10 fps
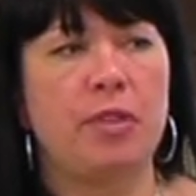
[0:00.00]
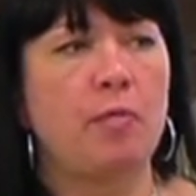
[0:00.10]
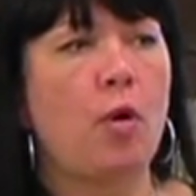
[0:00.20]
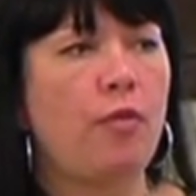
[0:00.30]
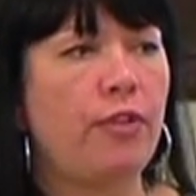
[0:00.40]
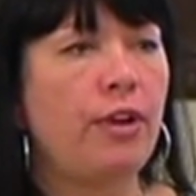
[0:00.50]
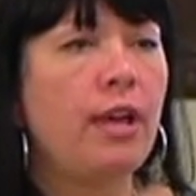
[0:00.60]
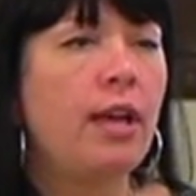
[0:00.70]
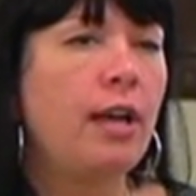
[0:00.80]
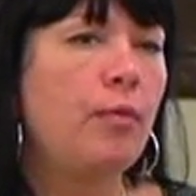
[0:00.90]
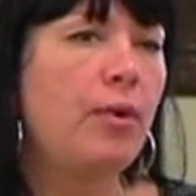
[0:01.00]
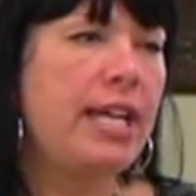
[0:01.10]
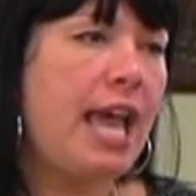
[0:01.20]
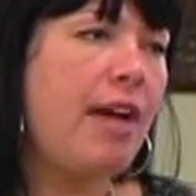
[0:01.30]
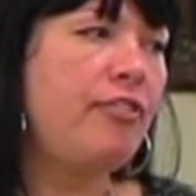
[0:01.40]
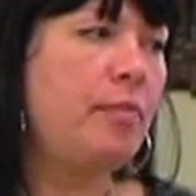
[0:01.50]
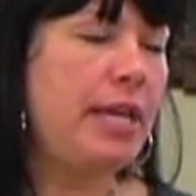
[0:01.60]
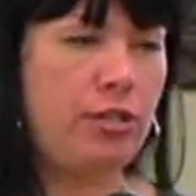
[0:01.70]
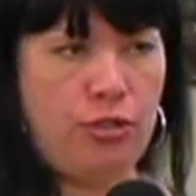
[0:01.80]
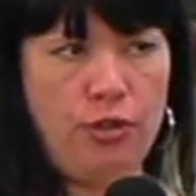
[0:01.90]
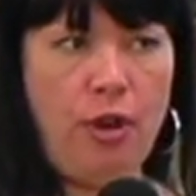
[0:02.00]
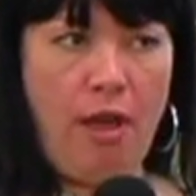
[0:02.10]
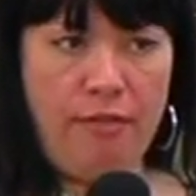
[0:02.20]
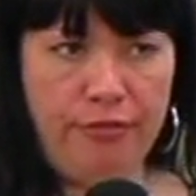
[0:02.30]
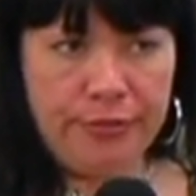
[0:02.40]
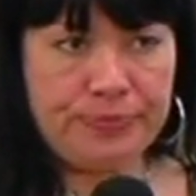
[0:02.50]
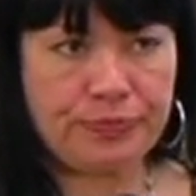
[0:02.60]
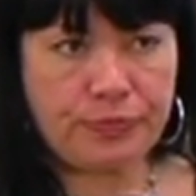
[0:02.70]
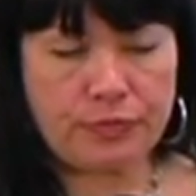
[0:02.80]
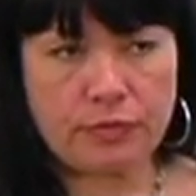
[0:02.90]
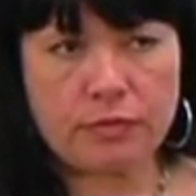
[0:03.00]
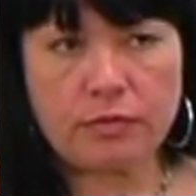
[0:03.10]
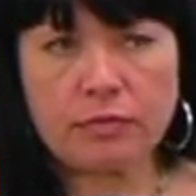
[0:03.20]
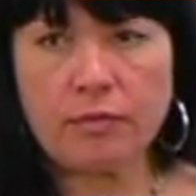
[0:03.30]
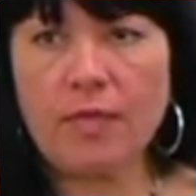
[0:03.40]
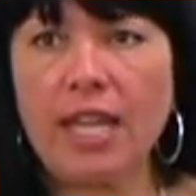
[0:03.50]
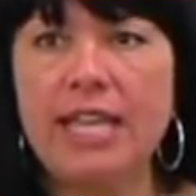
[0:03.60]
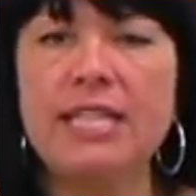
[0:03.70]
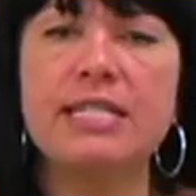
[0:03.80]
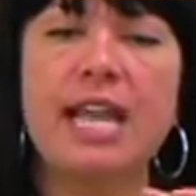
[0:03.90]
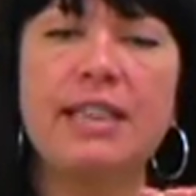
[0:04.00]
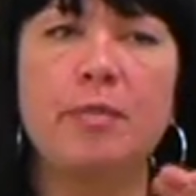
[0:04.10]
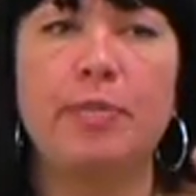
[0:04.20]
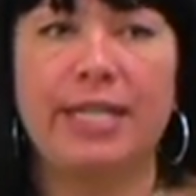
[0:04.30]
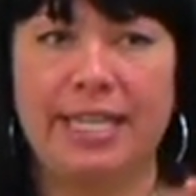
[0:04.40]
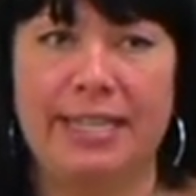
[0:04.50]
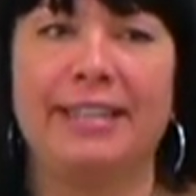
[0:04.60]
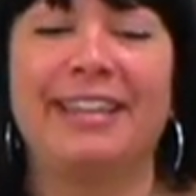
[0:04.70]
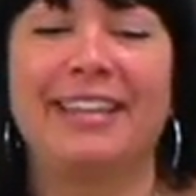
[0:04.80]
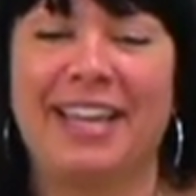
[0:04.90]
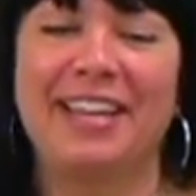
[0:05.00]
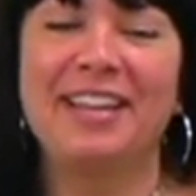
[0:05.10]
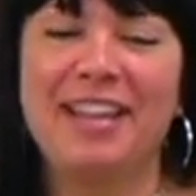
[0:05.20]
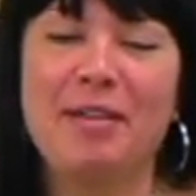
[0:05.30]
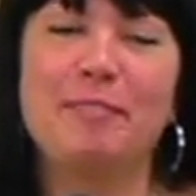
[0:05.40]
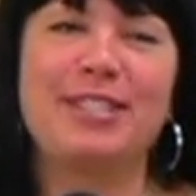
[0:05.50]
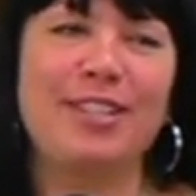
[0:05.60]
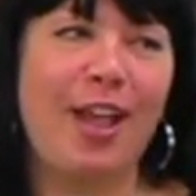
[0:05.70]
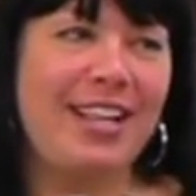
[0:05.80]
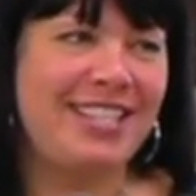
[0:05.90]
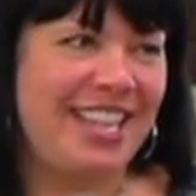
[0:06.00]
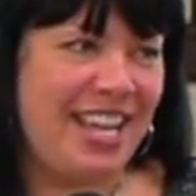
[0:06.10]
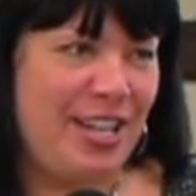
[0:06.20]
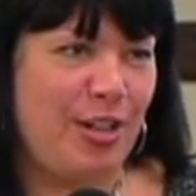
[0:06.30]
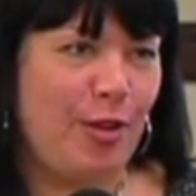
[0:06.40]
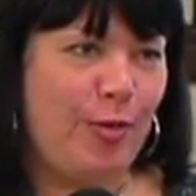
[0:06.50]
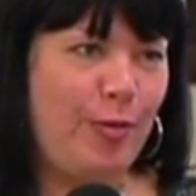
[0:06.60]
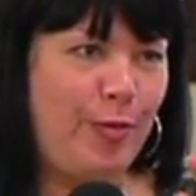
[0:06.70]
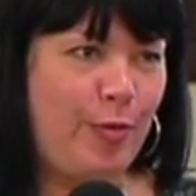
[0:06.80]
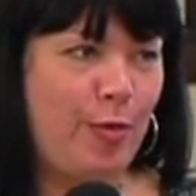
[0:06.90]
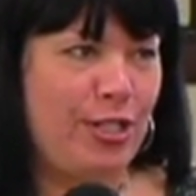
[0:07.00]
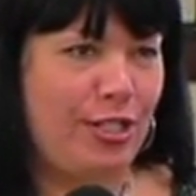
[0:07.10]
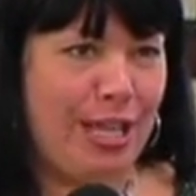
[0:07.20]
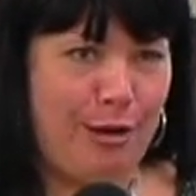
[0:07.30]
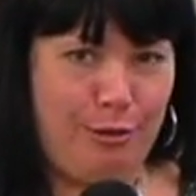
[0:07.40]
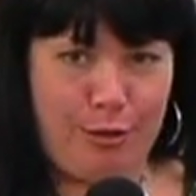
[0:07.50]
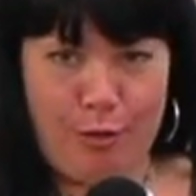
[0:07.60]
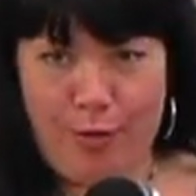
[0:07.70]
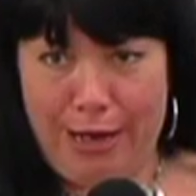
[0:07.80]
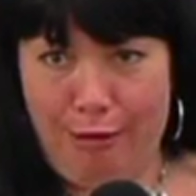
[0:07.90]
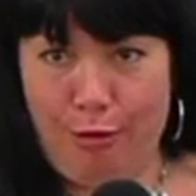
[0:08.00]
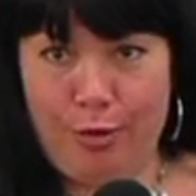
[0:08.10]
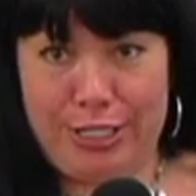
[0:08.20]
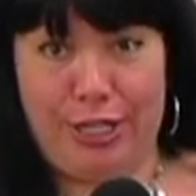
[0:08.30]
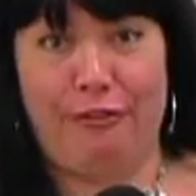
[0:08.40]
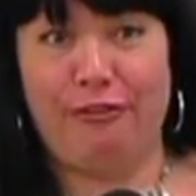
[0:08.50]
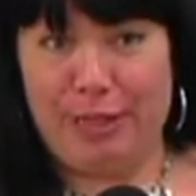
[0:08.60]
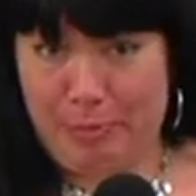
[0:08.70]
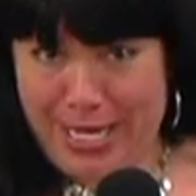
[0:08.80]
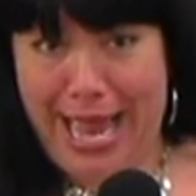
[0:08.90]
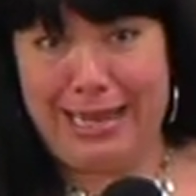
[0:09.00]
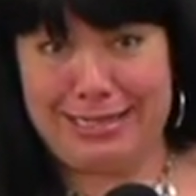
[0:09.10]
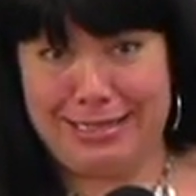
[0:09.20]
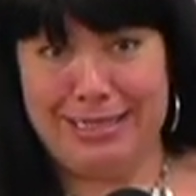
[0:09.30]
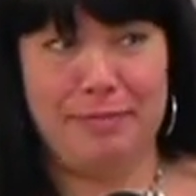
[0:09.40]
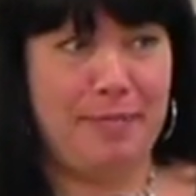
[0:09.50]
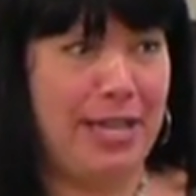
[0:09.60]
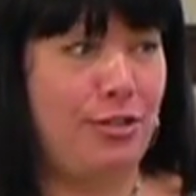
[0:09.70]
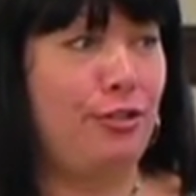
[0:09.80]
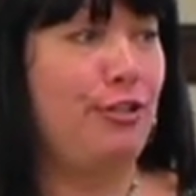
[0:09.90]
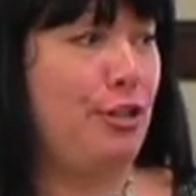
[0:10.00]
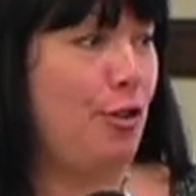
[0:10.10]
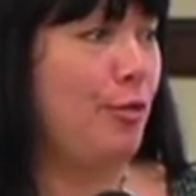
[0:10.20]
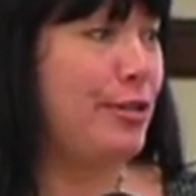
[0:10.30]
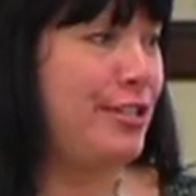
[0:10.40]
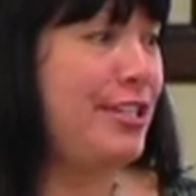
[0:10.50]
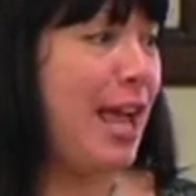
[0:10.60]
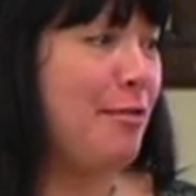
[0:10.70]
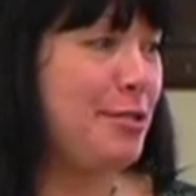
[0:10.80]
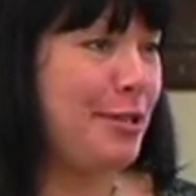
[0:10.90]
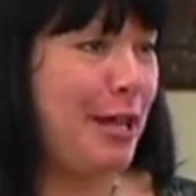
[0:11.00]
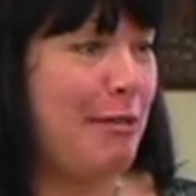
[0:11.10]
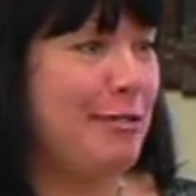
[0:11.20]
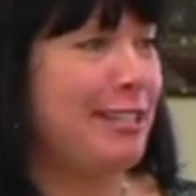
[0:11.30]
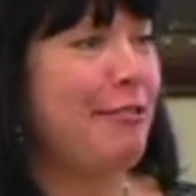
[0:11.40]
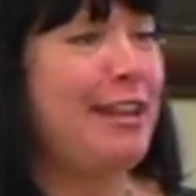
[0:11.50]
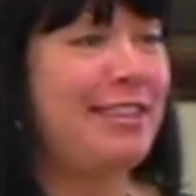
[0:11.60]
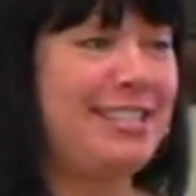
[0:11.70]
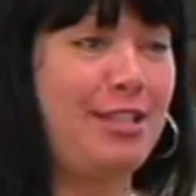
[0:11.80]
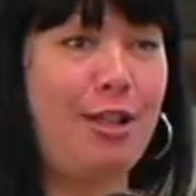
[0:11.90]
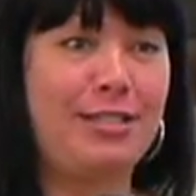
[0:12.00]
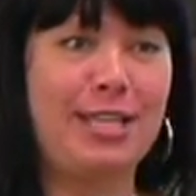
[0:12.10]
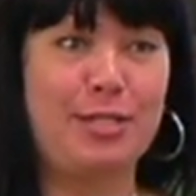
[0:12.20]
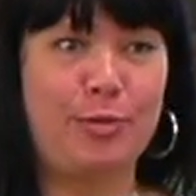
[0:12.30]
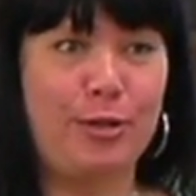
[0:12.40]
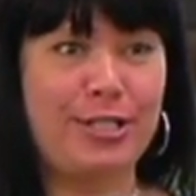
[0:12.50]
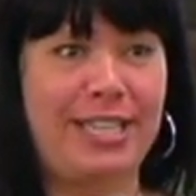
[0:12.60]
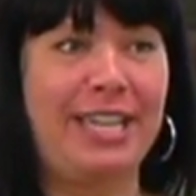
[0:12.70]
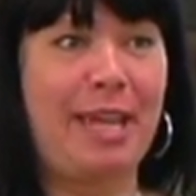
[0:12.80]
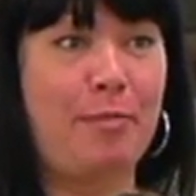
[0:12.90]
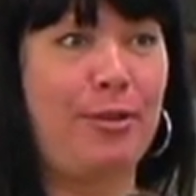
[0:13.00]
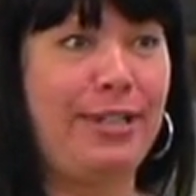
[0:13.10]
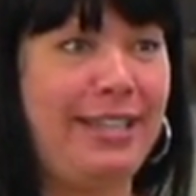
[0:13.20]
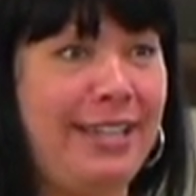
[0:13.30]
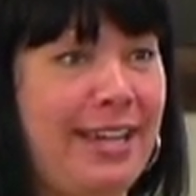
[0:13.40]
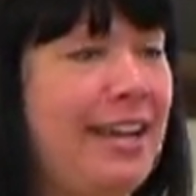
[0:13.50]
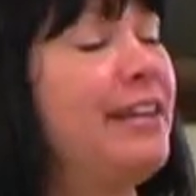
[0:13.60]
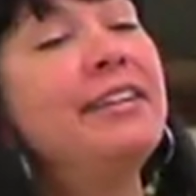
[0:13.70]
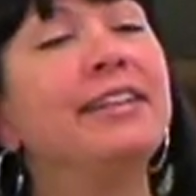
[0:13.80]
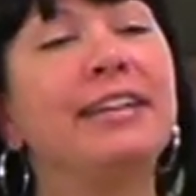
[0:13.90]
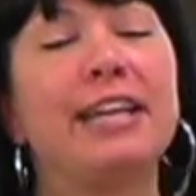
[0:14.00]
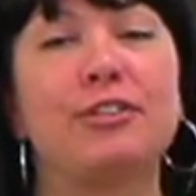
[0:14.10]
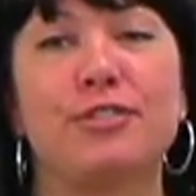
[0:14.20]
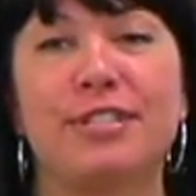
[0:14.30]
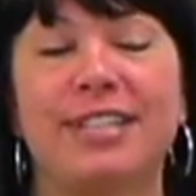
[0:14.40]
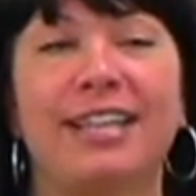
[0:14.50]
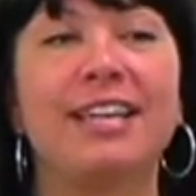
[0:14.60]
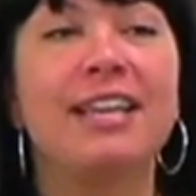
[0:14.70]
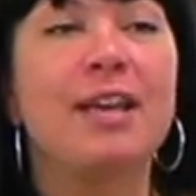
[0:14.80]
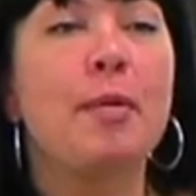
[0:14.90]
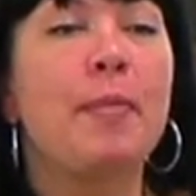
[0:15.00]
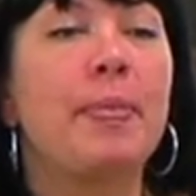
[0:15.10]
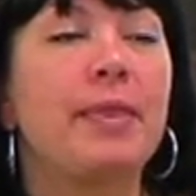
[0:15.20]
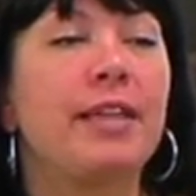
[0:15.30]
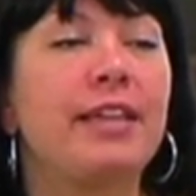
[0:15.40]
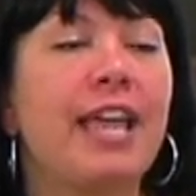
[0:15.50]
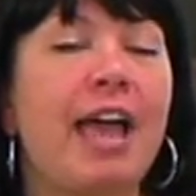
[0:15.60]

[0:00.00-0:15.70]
them over. What you have to make sure of is at the beginning, besides that, you know which letters are where and what's going to flip next, make sure you know which sounds are coming, right? These nonsense words can get pretty interesting. You